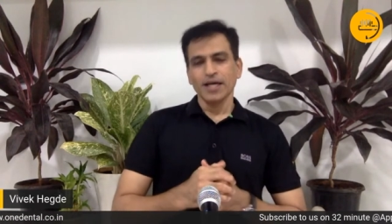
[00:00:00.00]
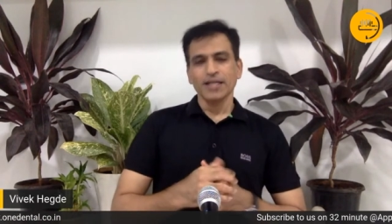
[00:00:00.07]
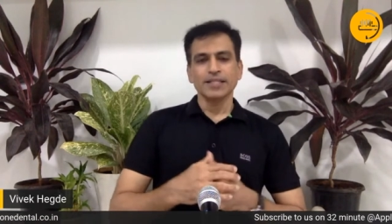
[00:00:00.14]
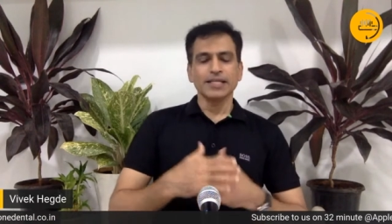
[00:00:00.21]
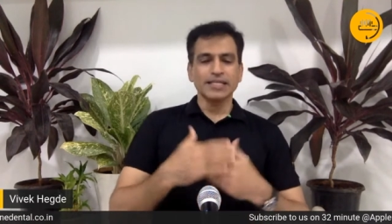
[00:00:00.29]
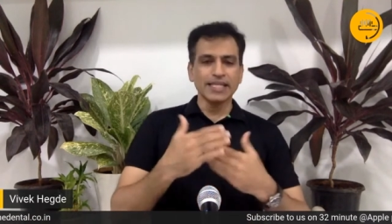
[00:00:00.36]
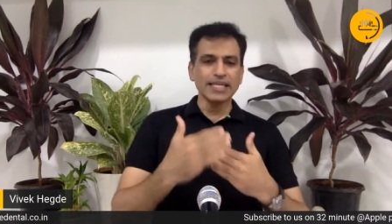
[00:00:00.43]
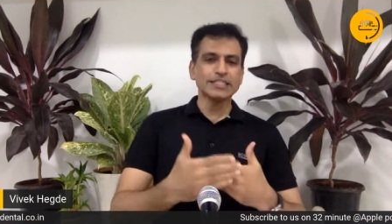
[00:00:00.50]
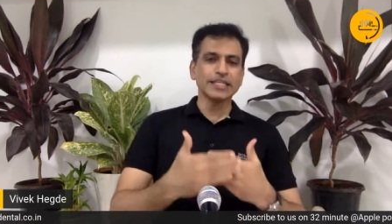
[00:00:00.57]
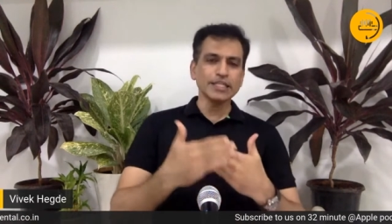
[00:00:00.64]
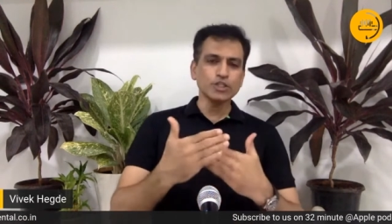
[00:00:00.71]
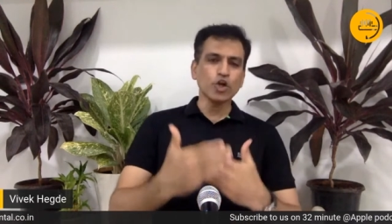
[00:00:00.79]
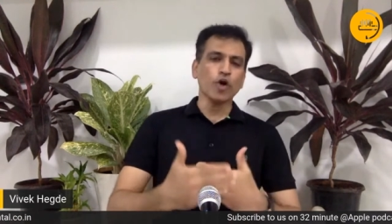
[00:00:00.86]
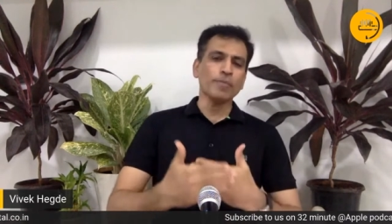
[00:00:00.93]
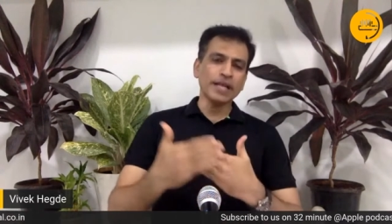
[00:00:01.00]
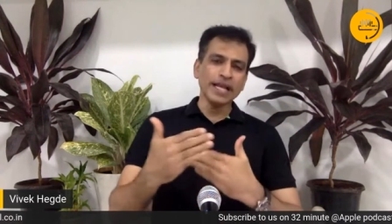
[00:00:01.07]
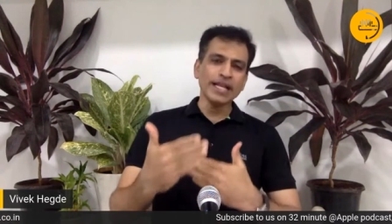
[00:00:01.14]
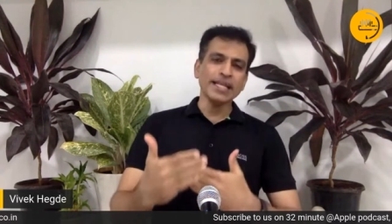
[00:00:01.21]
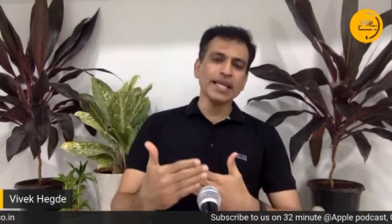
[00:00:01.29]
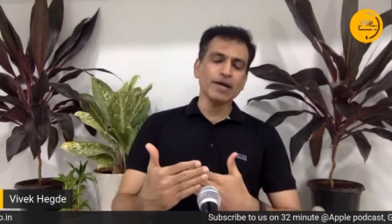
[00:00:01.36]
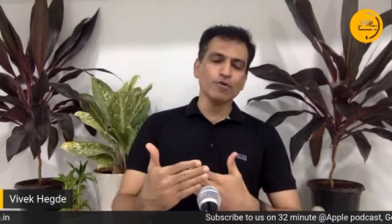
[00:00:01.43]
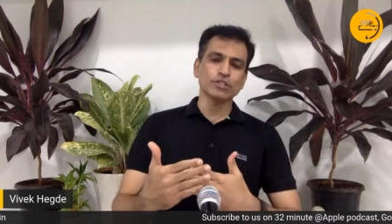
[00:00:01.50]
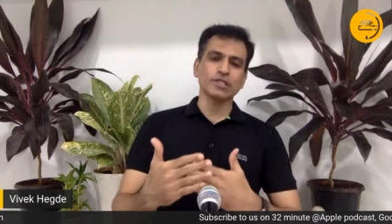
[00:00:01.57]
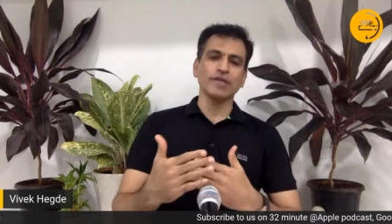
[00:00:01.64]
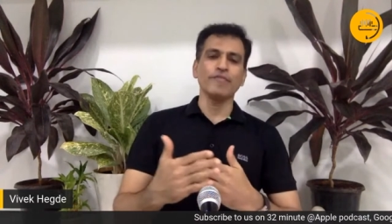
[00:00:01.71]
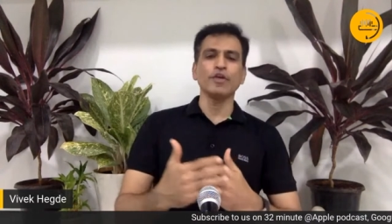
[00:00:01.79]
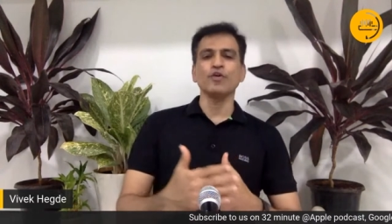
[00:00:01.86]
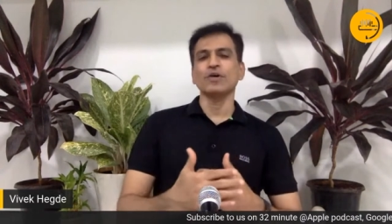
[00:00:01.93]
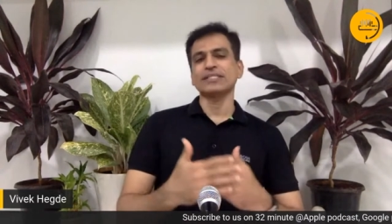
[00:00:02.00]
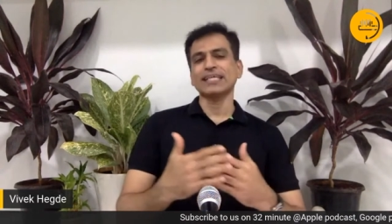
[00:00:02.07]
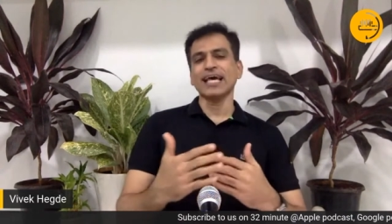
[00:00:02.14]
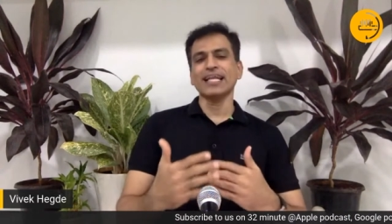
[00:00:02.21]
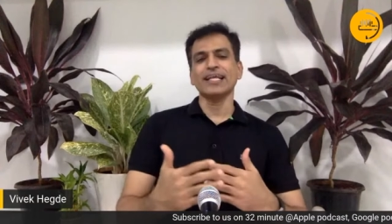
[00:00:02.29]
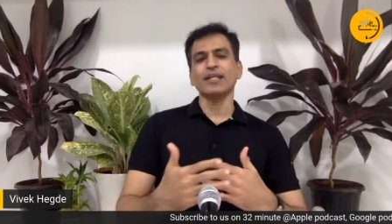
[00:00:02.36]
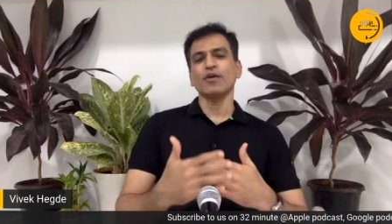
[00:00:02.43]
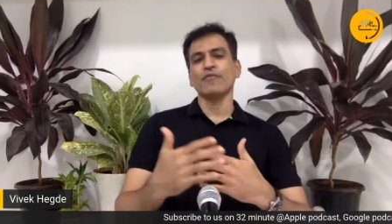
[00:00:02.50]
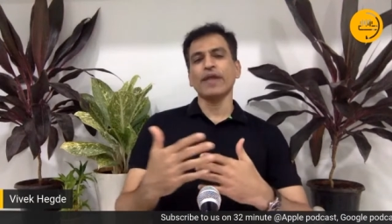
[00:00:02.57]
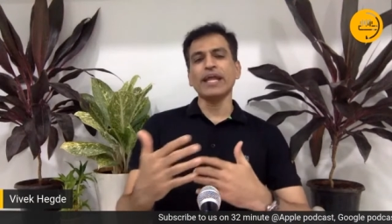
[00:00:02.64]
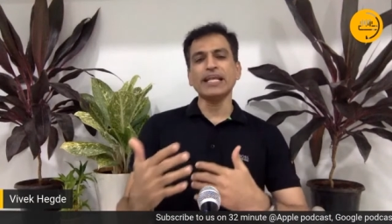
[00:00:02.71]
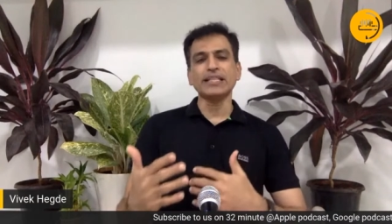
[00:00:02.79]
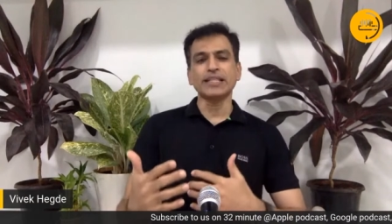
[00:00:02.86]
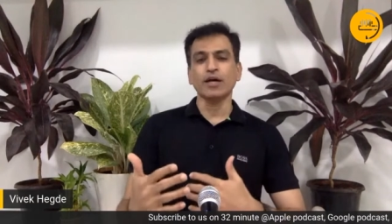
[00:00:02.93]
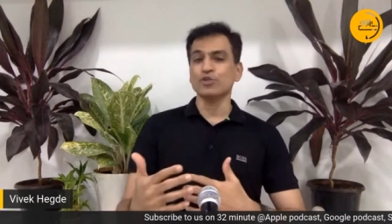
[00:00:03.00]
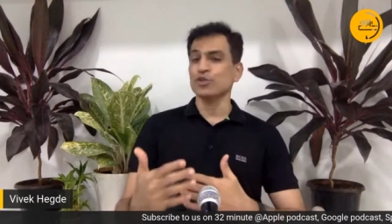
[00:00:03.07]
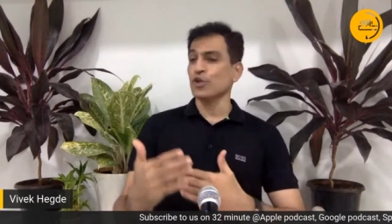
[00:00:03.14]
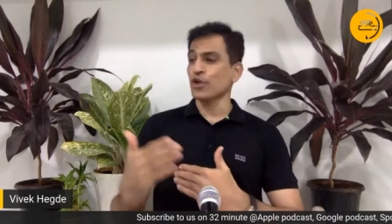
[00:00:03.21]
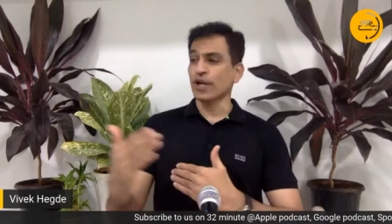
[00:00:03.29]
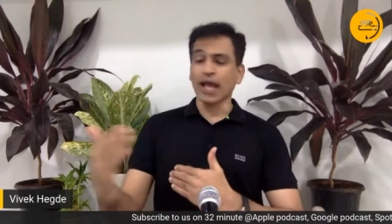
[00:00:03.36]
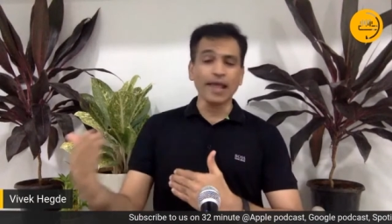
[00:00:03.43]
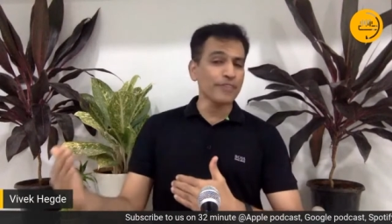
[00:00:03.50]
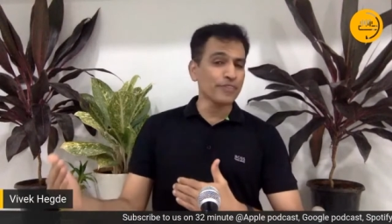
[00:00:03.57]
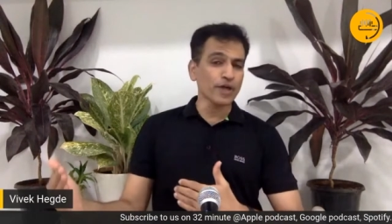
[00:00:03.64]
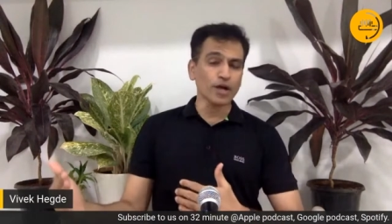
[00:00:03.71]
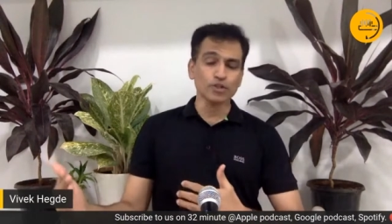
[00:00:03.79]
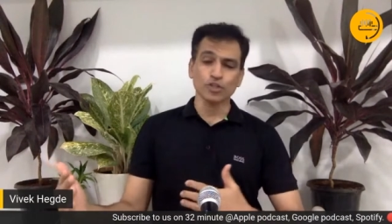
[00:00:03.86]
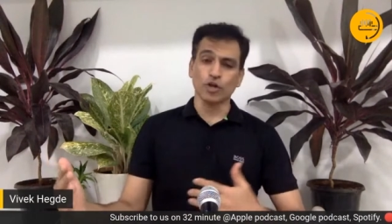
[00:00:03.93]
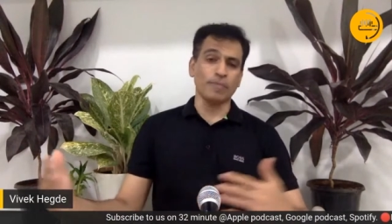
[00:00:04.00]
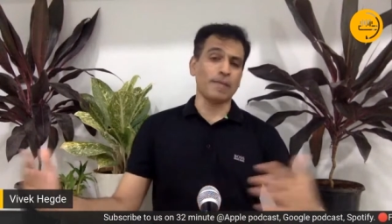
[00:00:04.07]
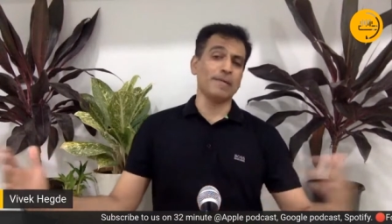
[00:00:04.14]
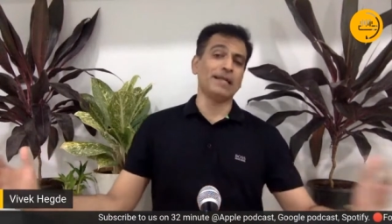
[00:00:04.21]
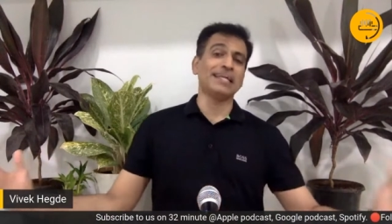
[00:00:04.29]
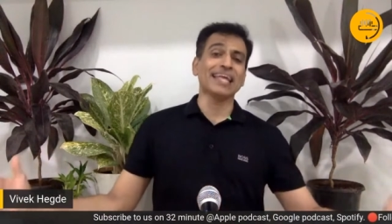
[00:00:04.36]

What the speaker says: The teaching job in India was giving you a salary of 8,000 or 9,000 or maybe